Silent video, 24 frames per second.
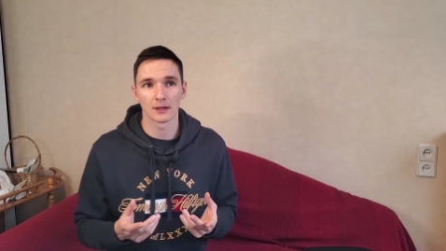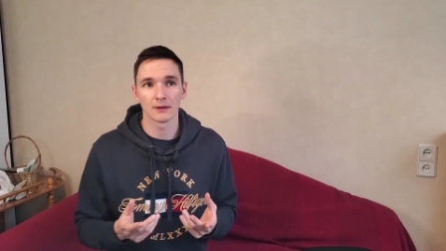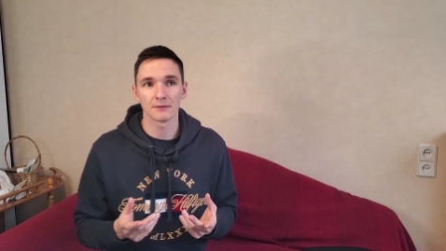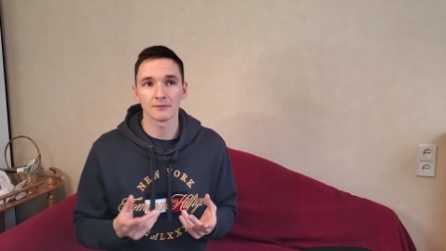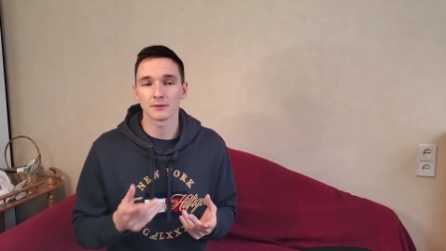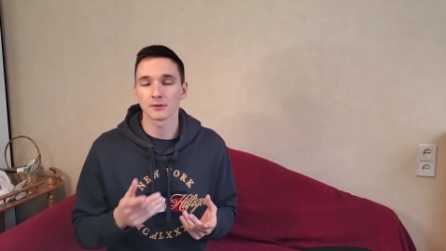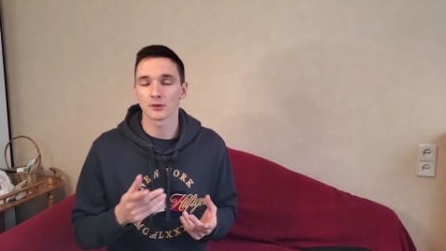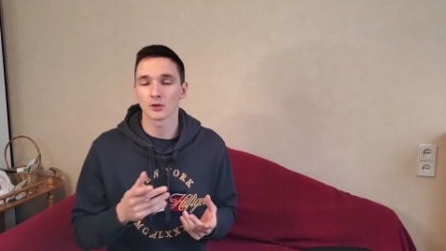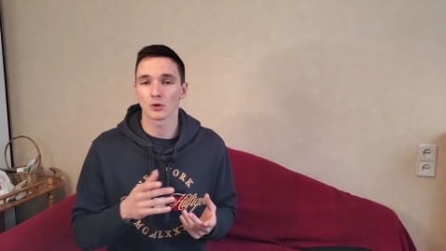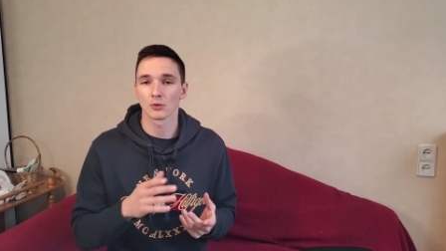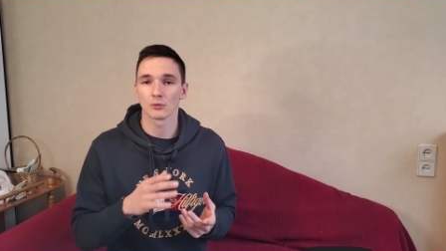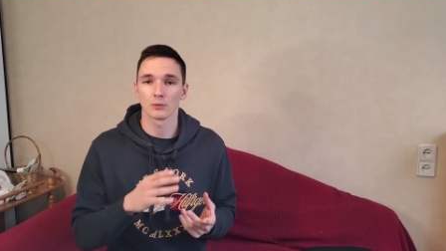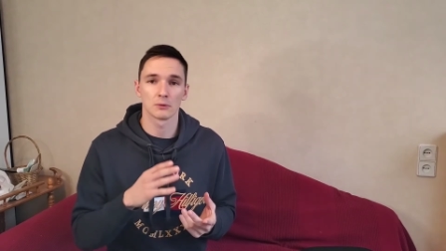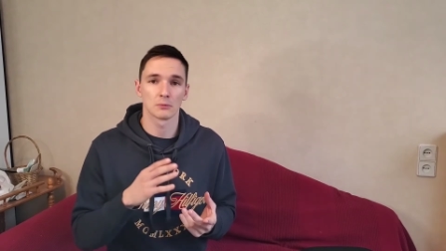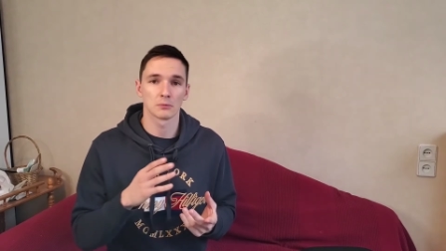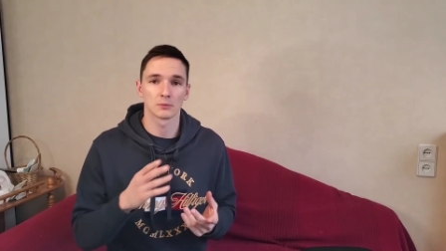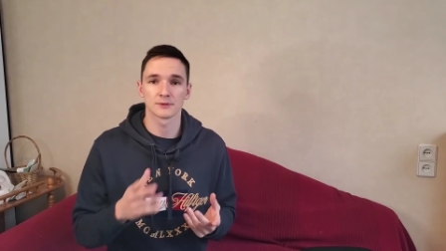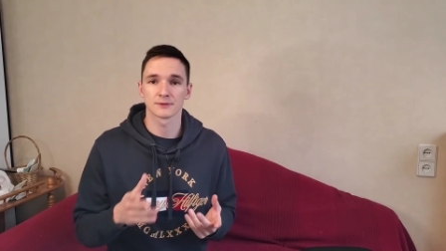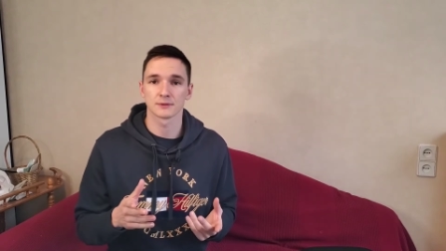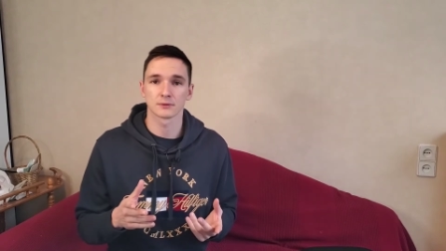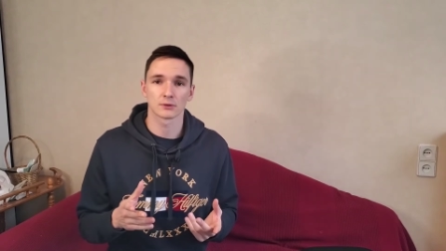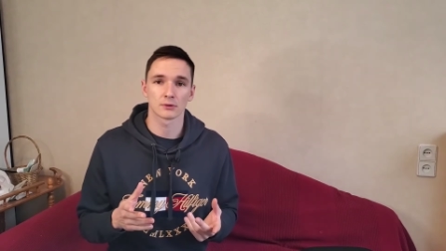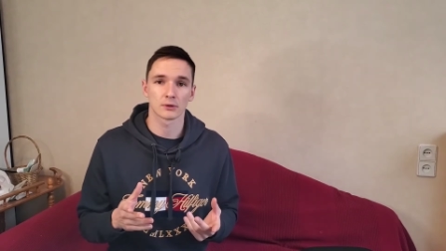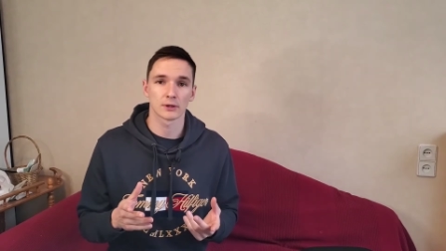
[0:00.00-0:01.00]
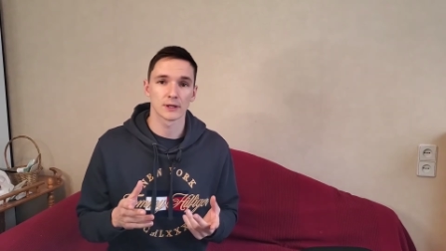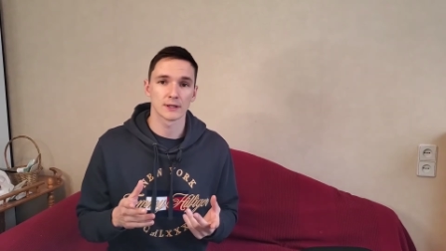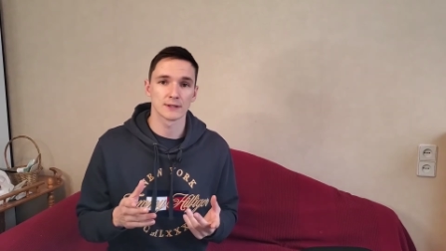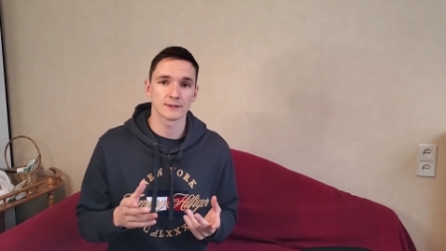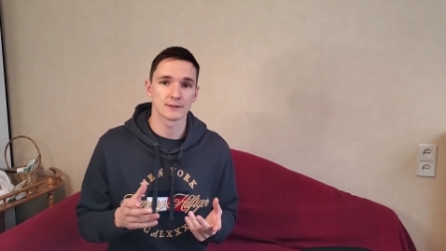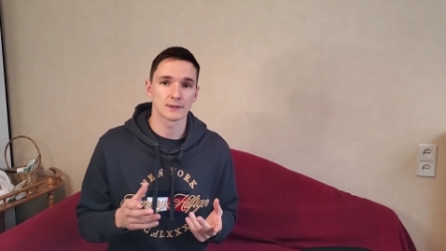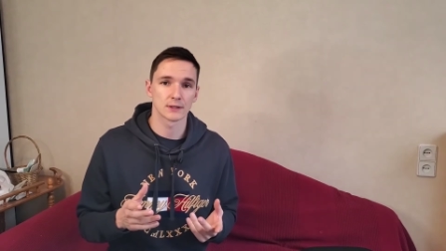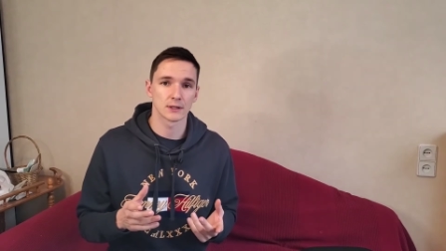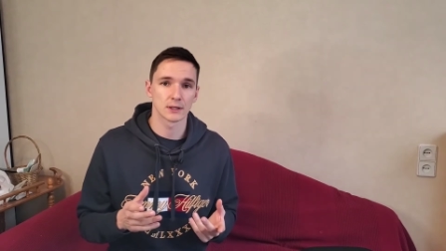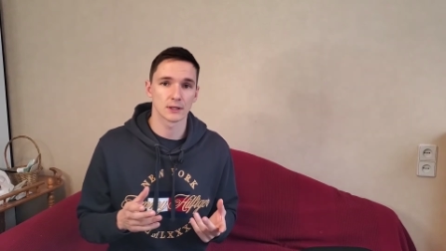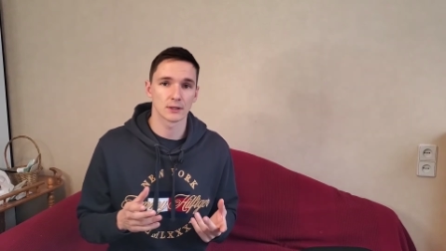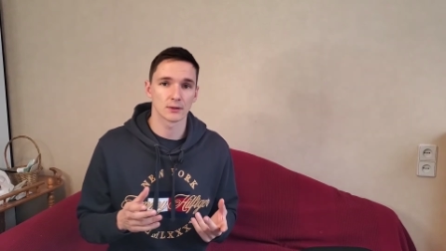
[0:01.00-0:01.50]
even though it wasn't
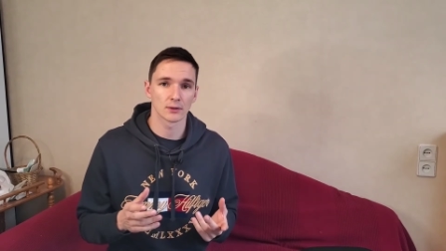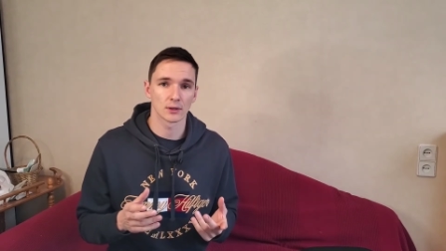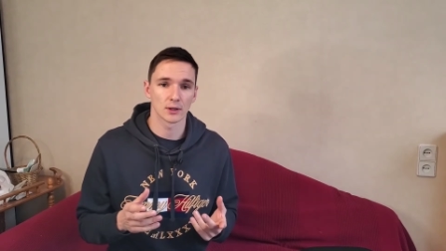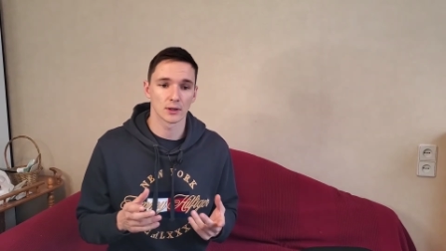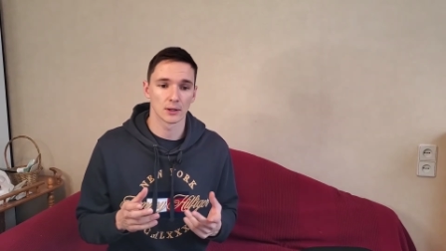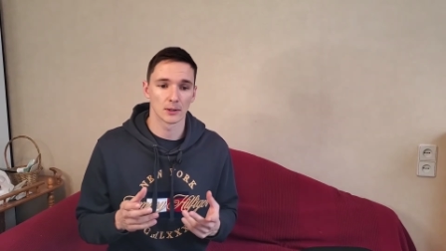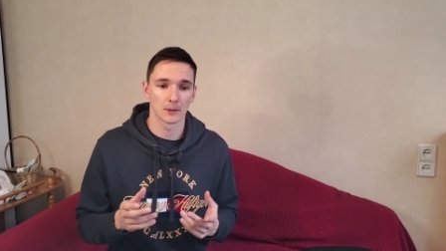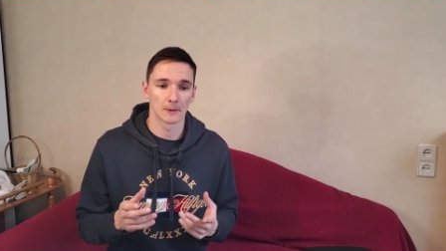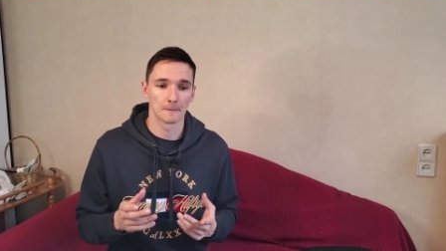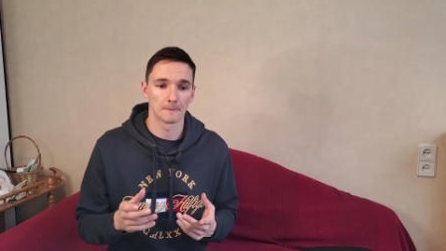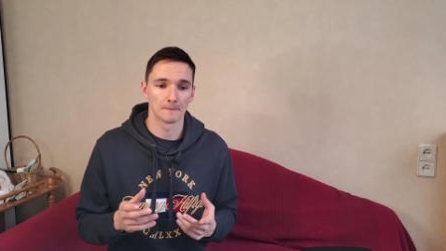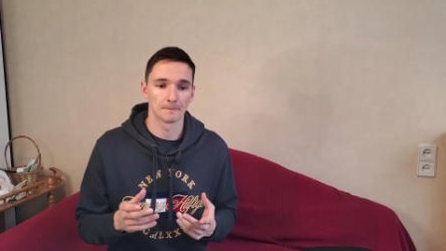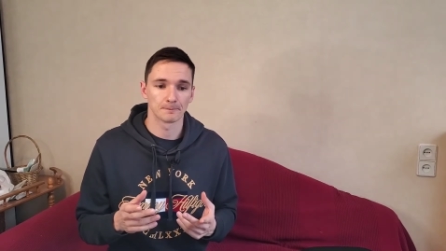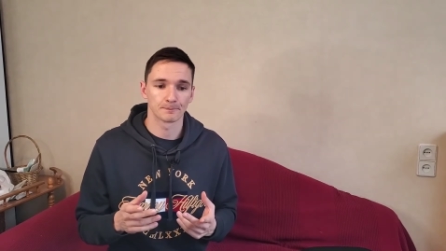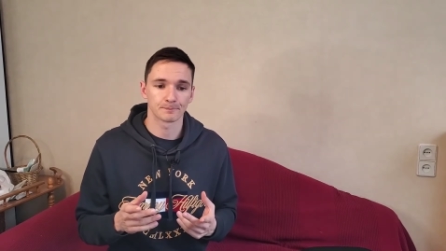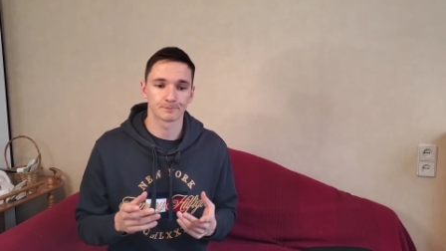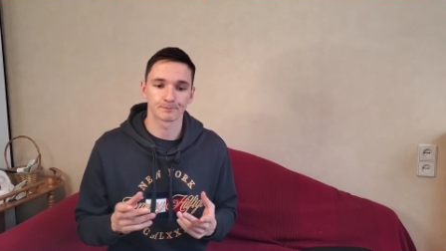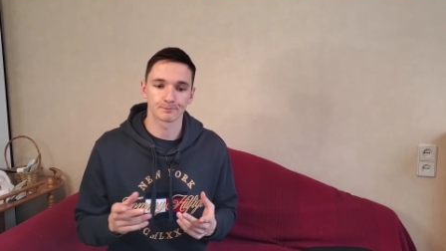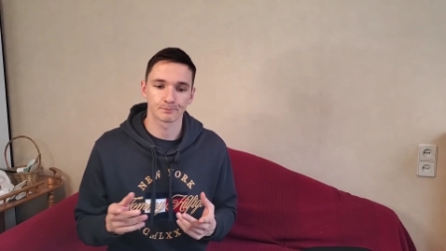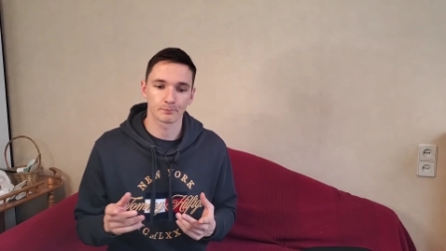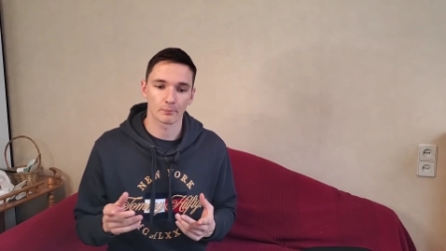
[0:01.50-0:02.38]
crazy, um,